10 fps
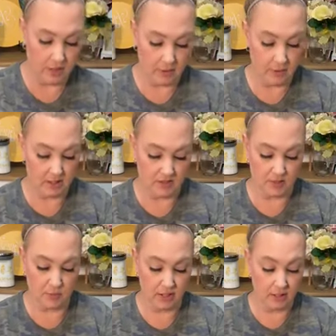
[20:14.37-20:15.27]
And then I'm gonna
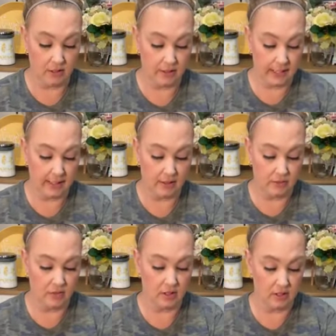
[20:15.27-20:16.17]
spread it
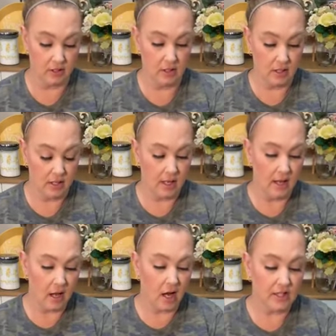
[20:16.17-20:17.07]
around.
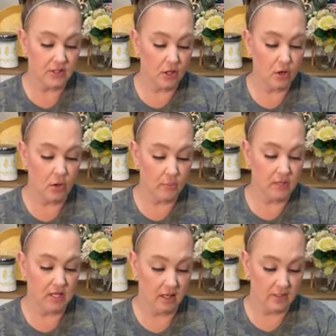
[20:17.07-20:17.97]

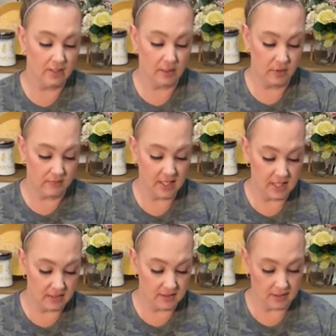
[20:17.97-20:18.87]
Also, because some of
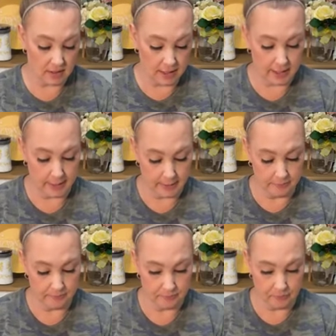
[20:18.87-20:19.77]
these
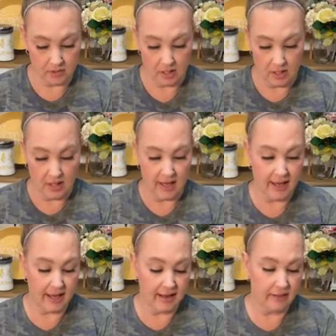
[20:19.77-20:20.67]

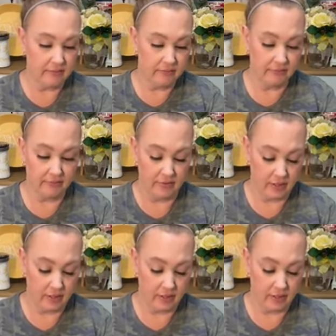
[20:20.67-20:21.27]
have